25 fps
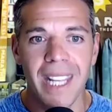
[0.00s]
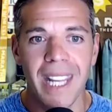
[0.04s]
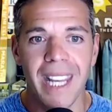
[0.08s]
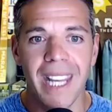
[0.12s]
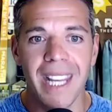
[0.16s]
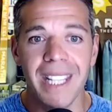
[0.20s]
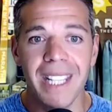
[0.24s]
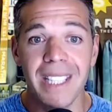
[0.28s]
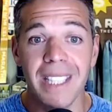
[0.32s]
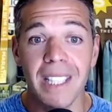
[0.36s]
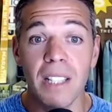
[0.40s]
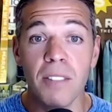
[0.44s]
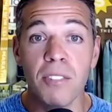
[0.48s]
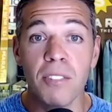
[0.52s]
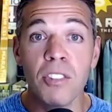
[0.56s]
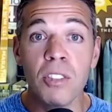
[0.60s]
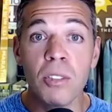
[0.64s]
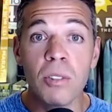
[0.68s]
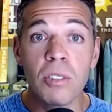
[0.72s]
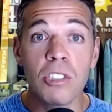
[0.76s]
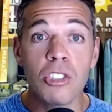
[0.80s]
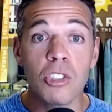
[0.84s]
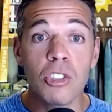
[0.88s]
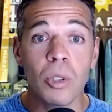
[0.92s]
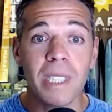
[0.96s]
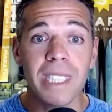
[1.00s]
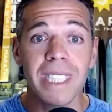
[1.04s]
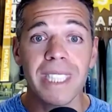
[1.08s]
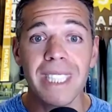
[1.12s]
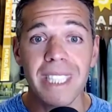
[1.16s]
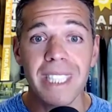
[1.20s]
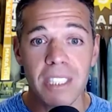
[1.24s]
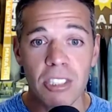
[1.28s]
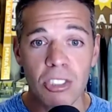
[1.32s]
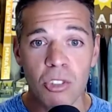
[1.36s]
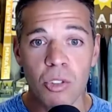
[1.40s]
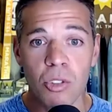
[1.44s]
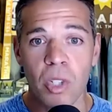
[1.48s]
And if you enjoyed
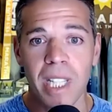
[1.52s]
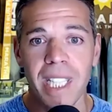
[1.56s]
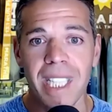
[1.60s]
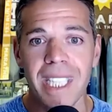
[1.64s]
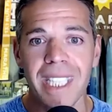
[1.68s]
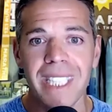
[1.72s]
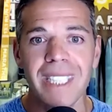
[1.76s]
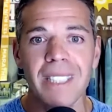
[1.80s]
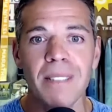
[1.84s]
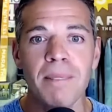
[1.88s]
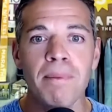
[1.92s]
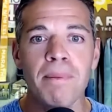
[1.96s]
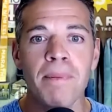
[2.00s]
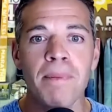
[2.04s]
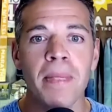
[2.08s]
this training,